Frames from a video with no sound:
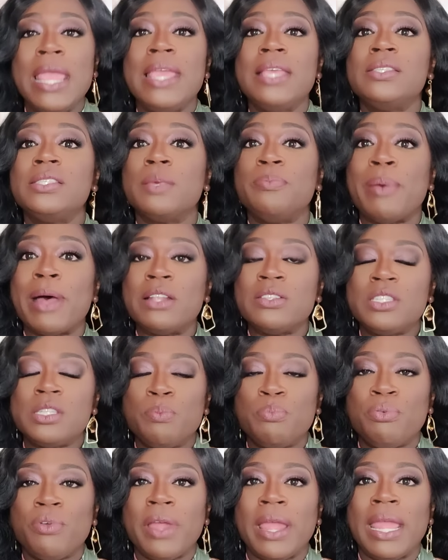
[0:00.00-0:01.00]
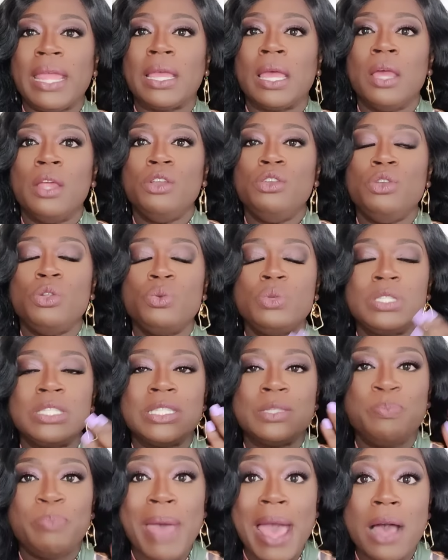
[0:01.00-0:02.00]
he's about to bring new
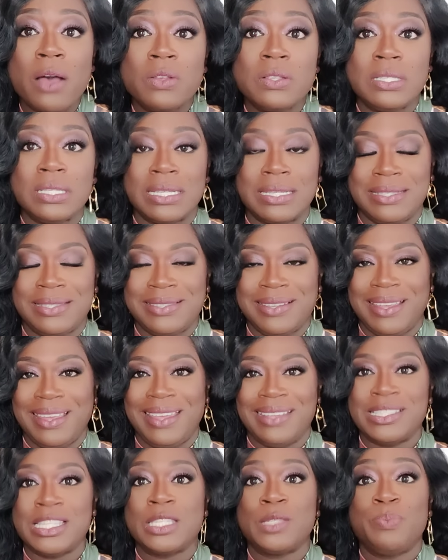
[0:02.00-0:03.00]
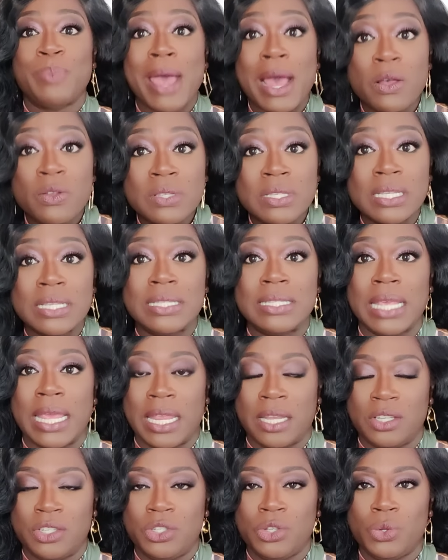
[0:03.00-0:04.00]
spouses and spouses
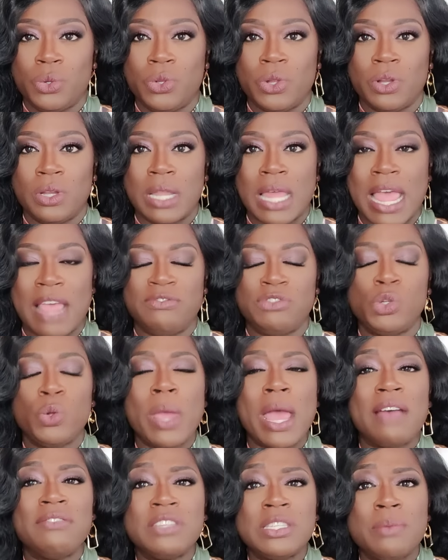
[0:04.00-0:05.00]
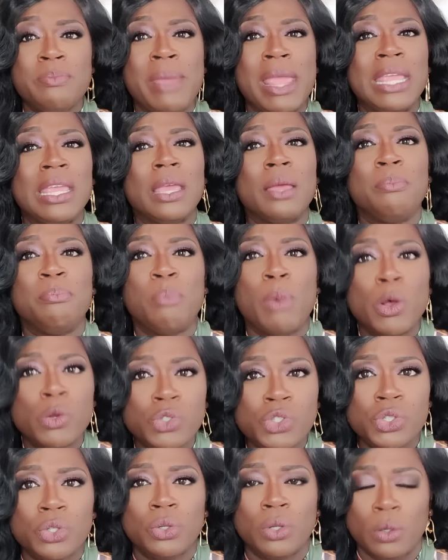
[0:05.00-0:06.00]
into your lives. You have to make
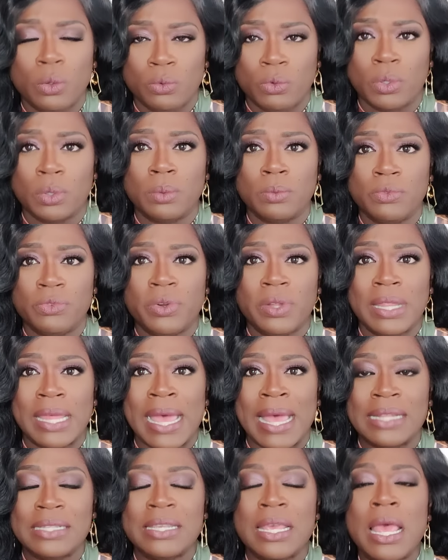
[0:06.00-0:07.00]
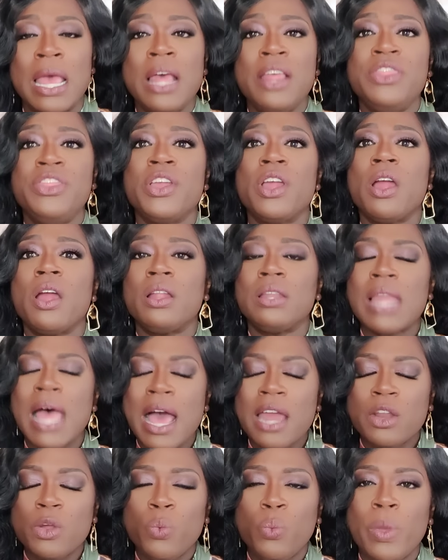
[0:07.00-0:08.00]
emotional room for that. There are a
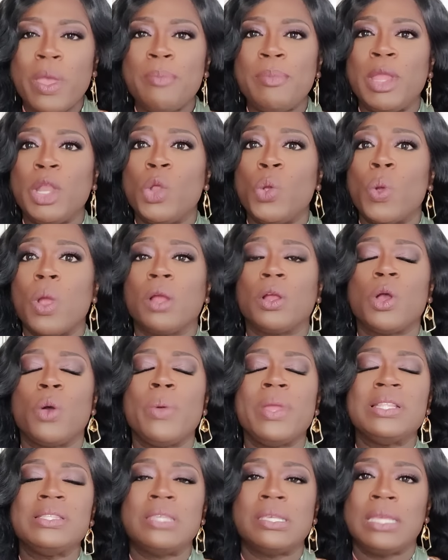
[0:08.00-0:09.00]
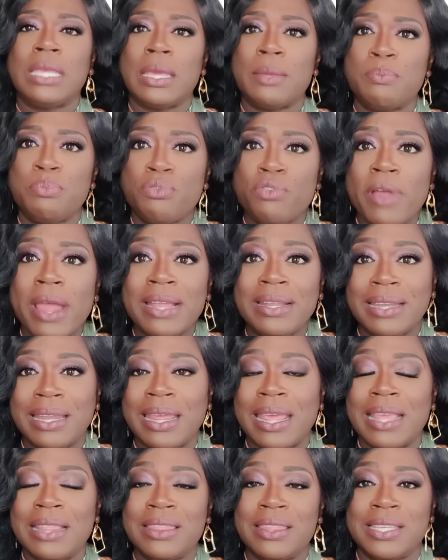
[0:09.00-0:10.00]
lot of women who are going to get
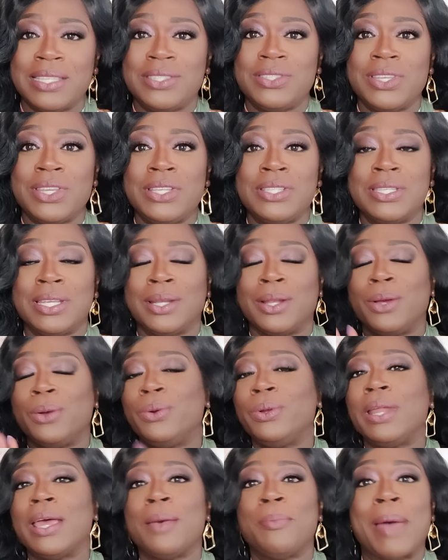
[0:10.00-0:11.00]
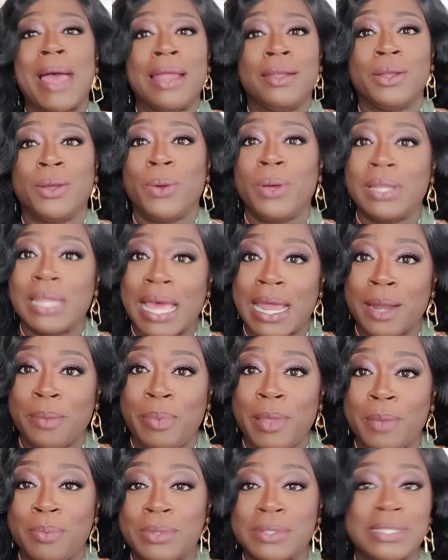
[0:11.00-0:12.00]
pregnant in this season. Hold up. I know a lot
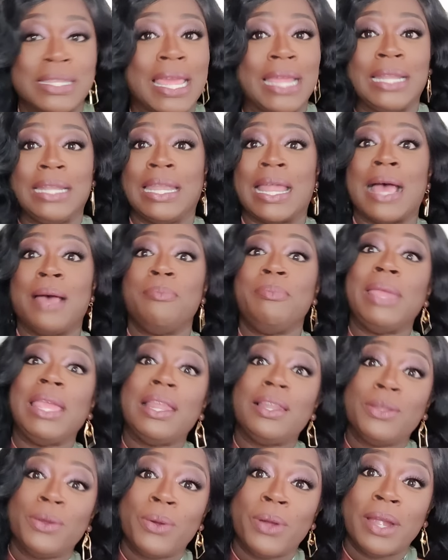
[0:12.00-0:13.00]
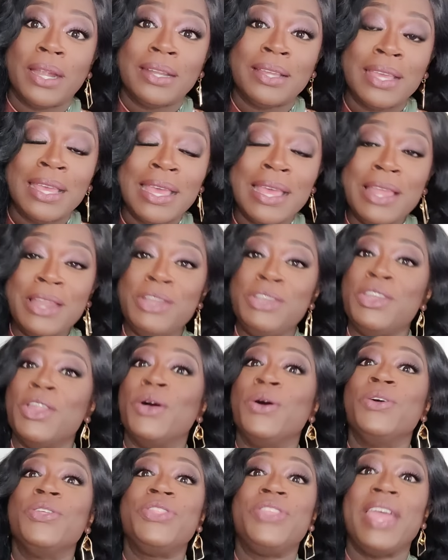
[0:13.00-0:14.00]
of people is like, not me, Lord.
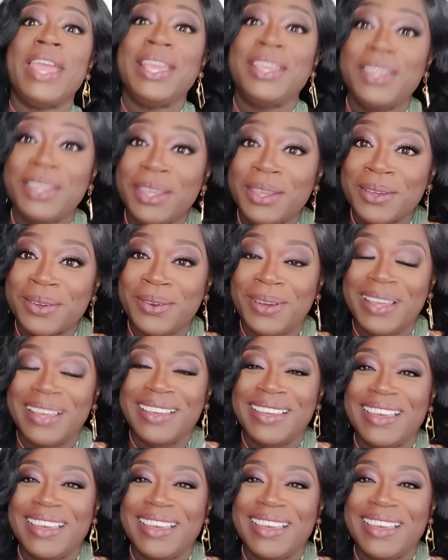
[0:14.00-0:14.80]
No, thank you.